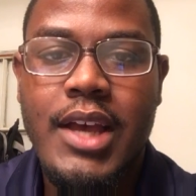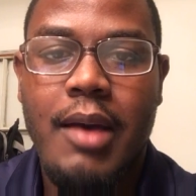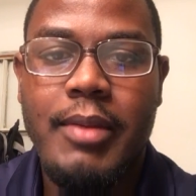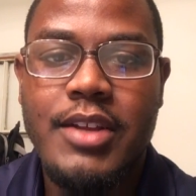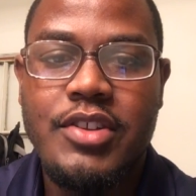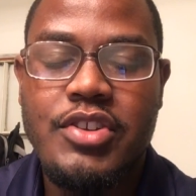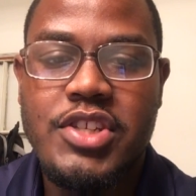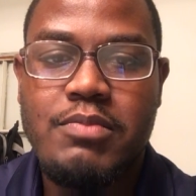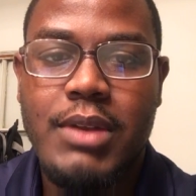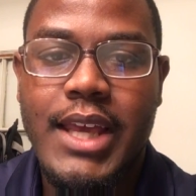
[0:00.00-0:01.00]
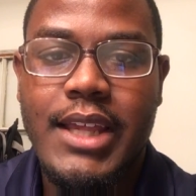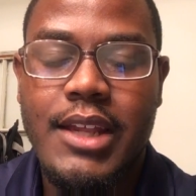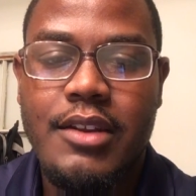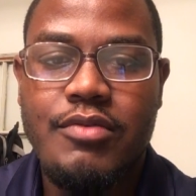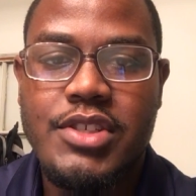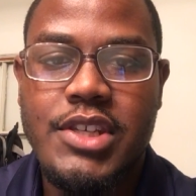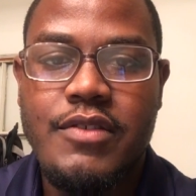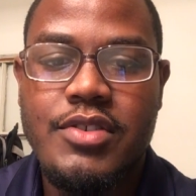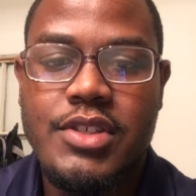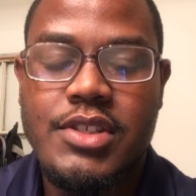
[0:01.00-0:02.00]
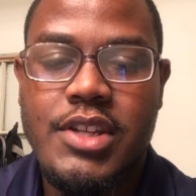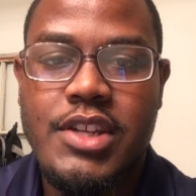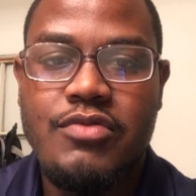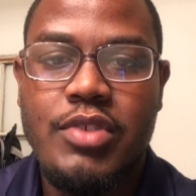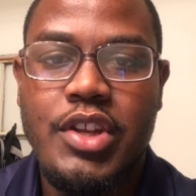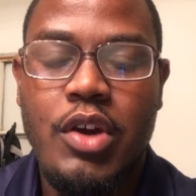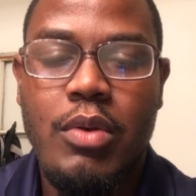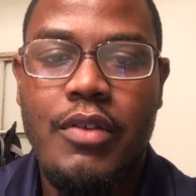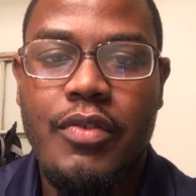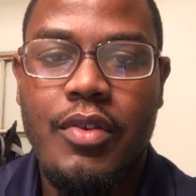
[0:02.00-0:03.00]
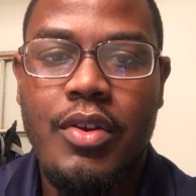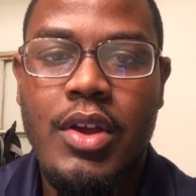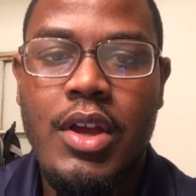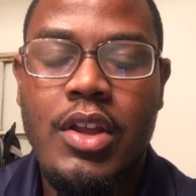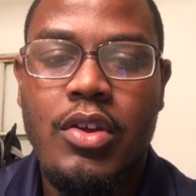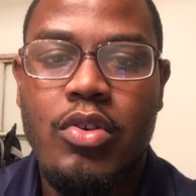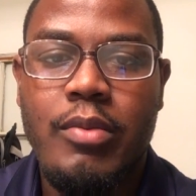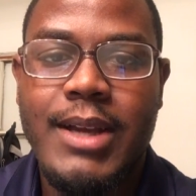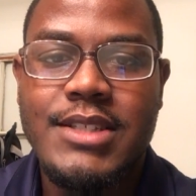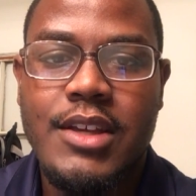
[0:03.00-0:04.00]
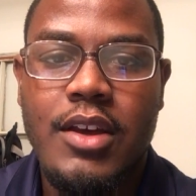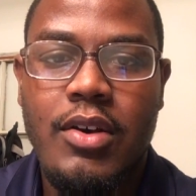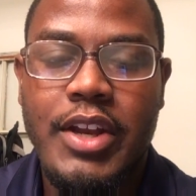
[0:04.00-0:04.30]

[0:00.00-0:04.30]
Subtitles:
I mean, they're just blanking the receivers, and there's really nowhere for the quarterbacks to go.